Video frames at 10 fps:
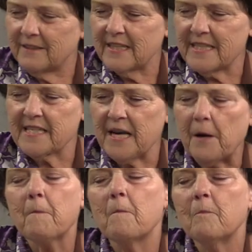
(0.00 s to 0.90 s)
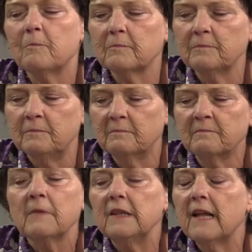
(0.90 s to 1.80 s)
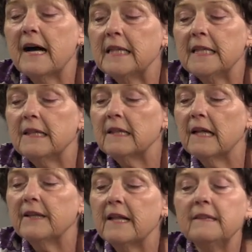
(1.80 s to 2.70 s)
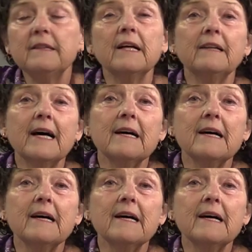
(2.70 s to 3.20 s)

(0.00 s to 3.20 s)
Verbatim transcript: Listen. La la la la